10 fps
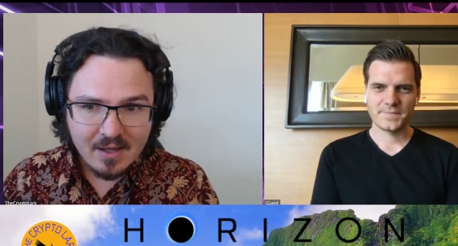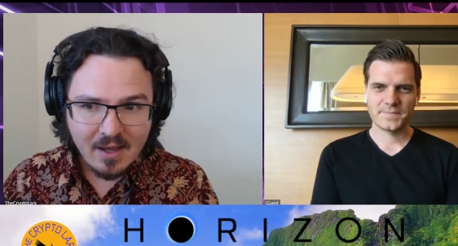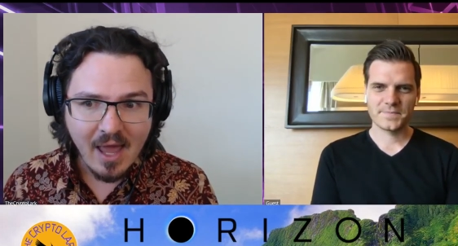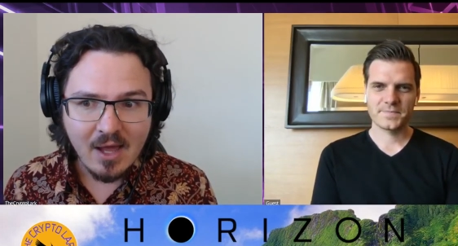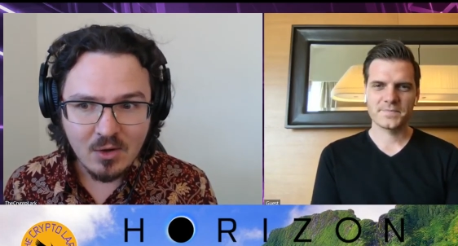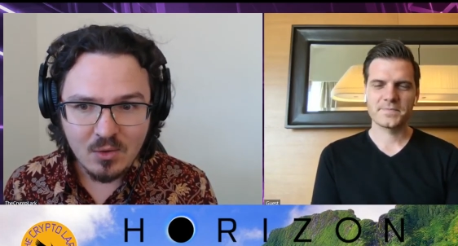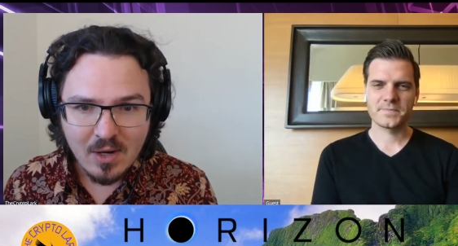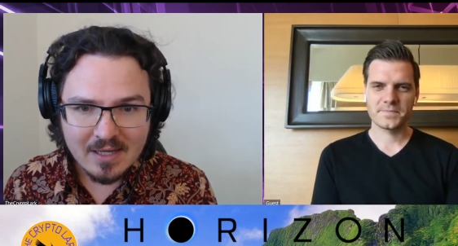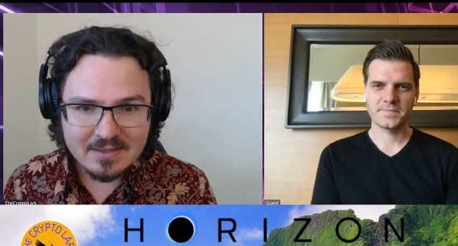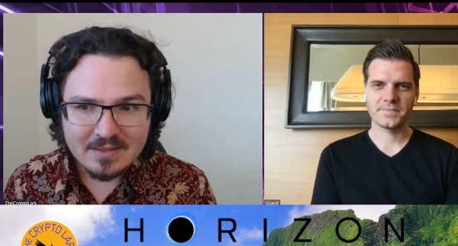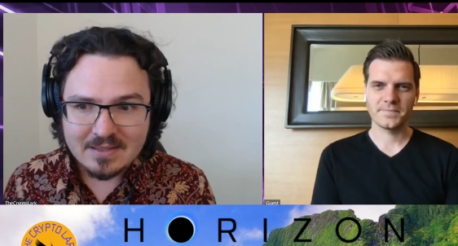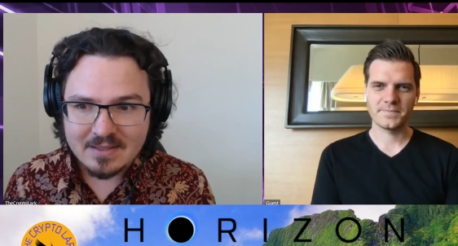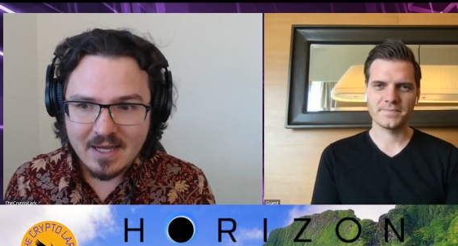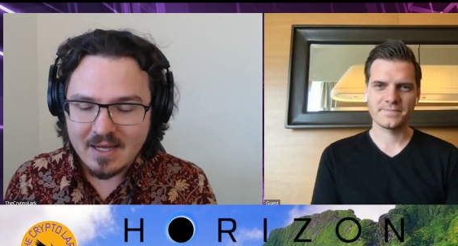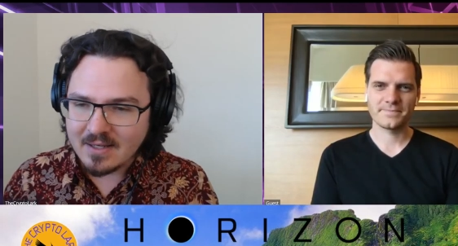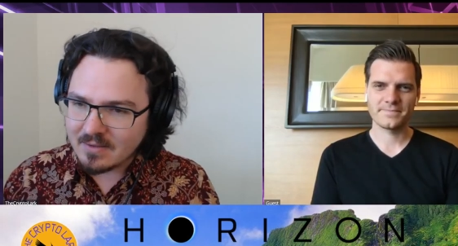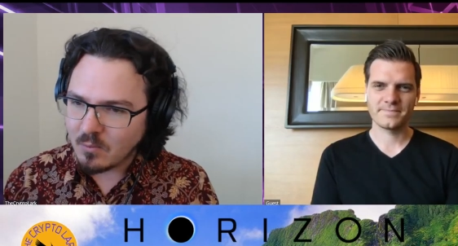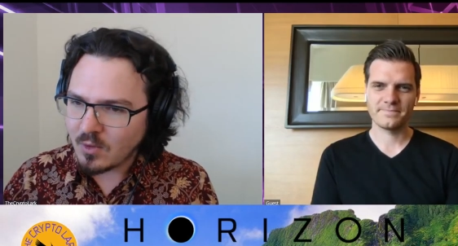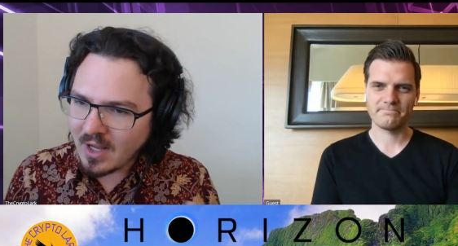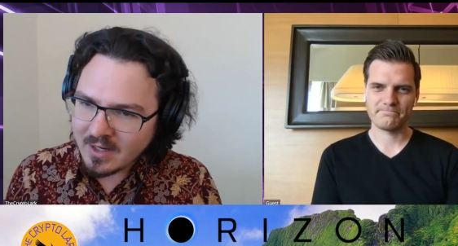Speaker 1: at Horizon State. And
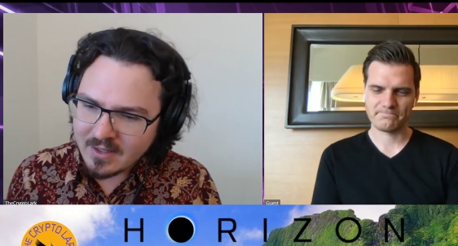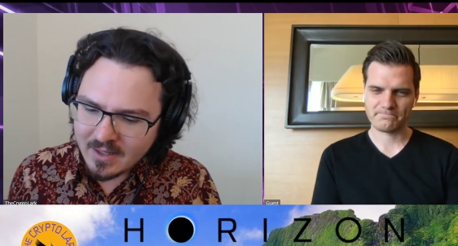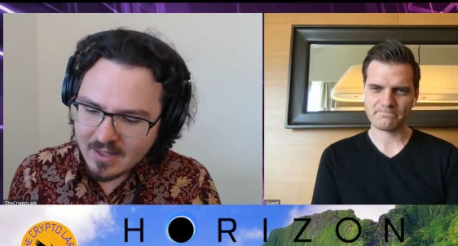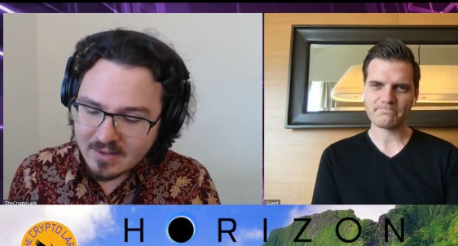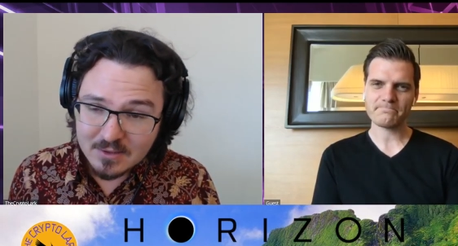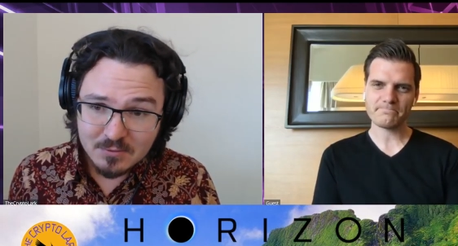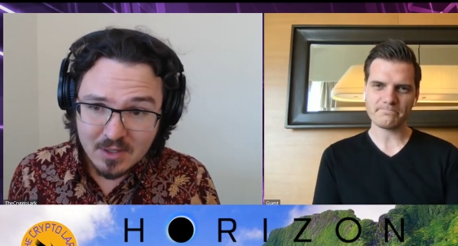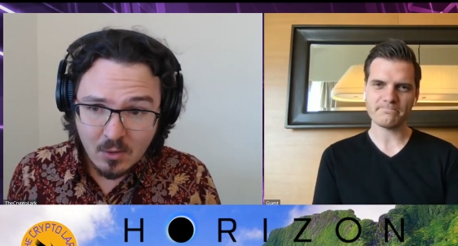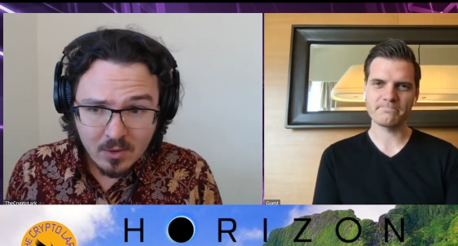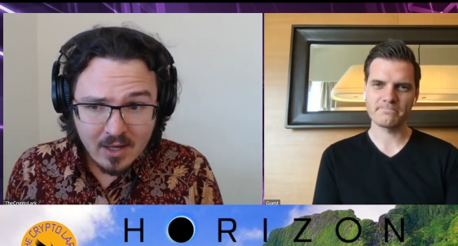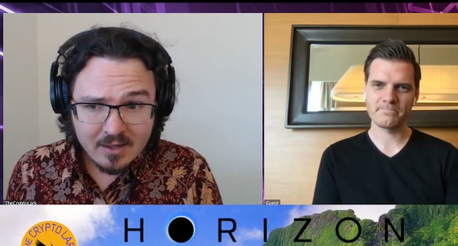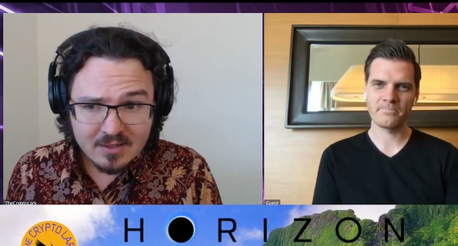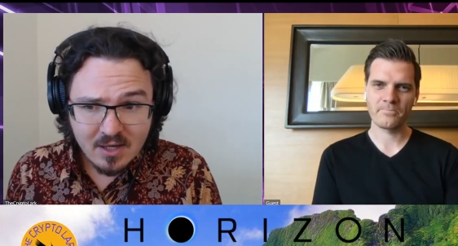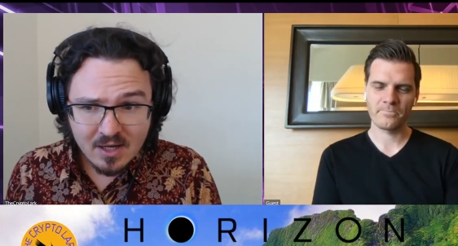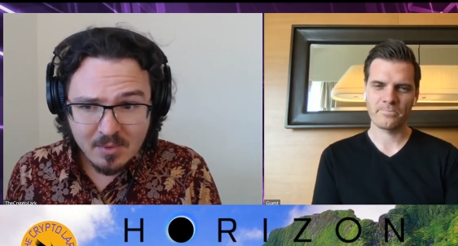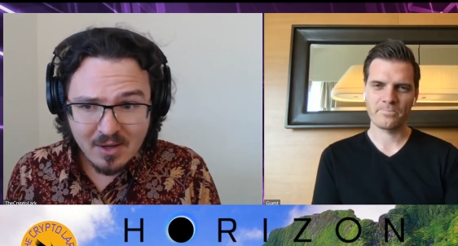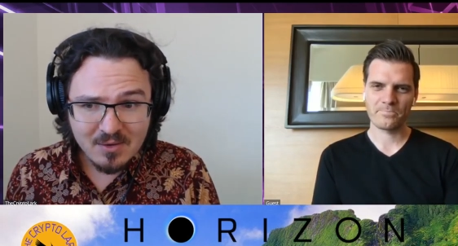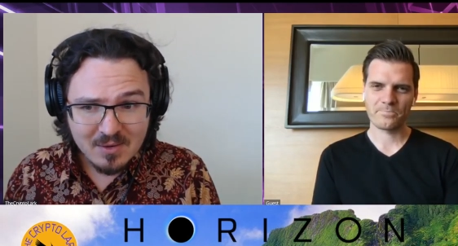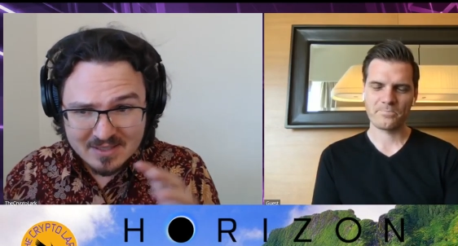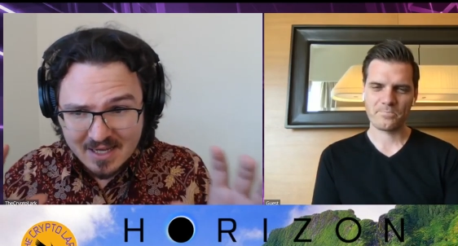we're not going to, in this video, we're not going to talk about
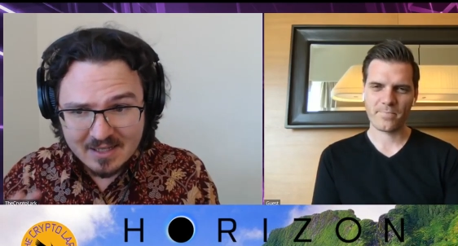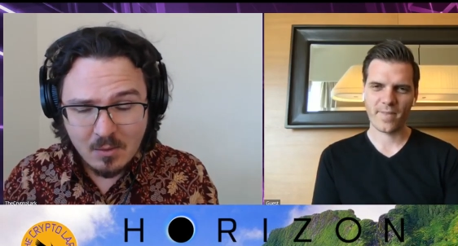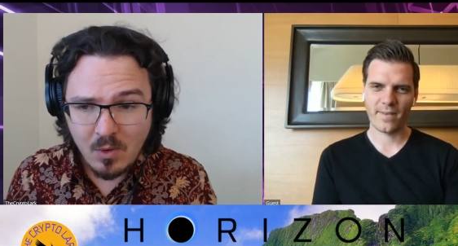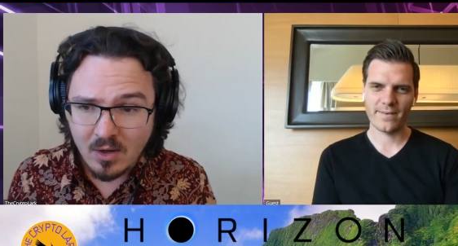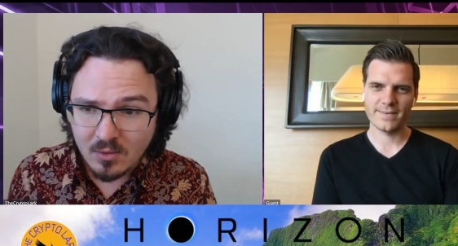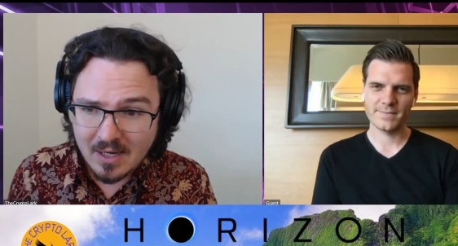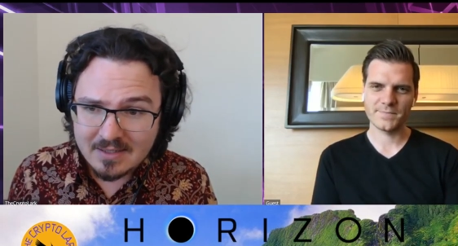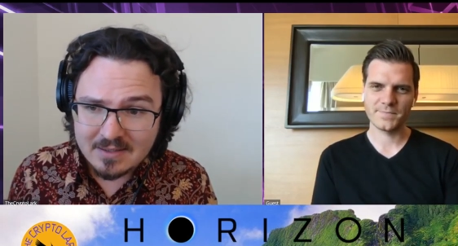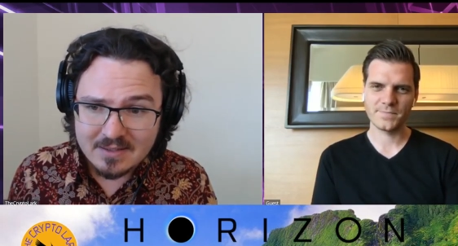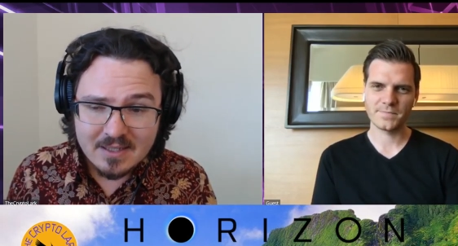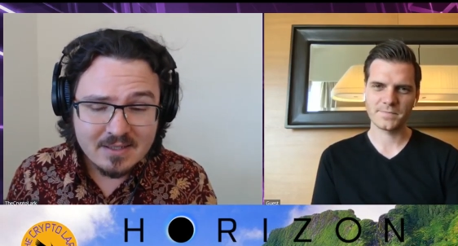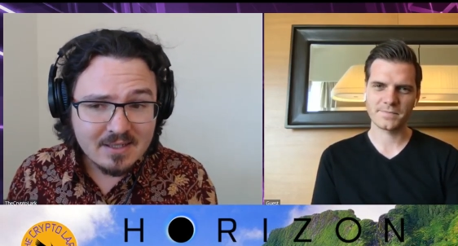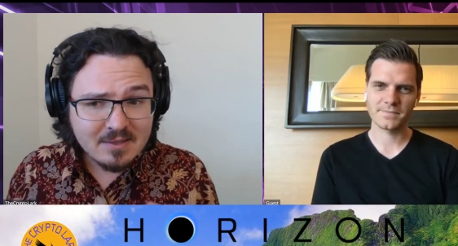exactly what Horizon State does.